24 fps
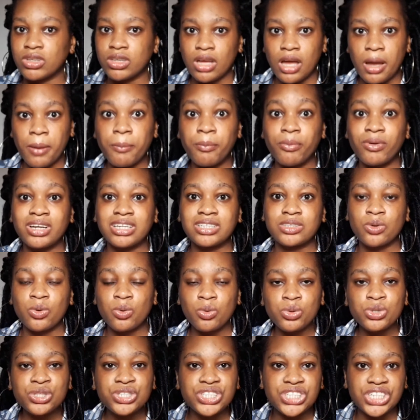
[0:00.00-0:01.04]
embrace
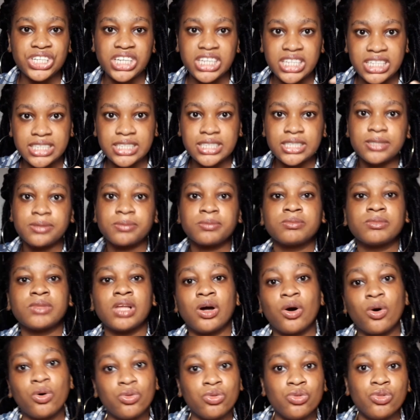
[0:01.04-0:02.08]
who she is,
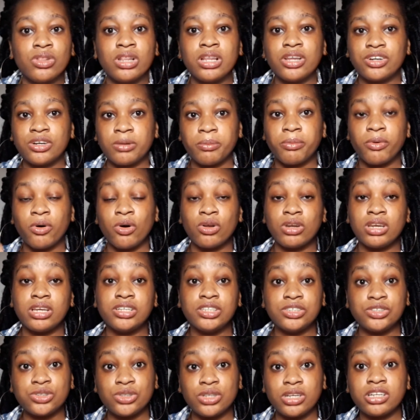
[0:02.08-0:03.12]
or to learn
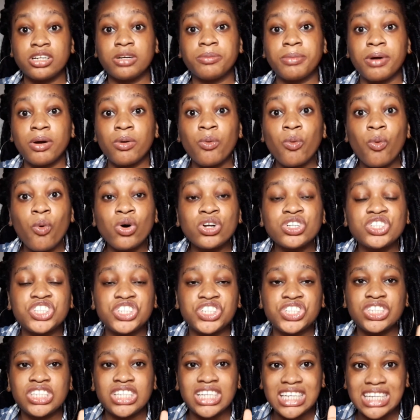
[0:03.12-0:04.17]
about what
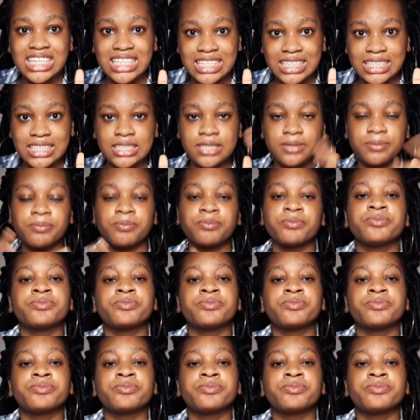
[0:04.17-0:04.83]
she is.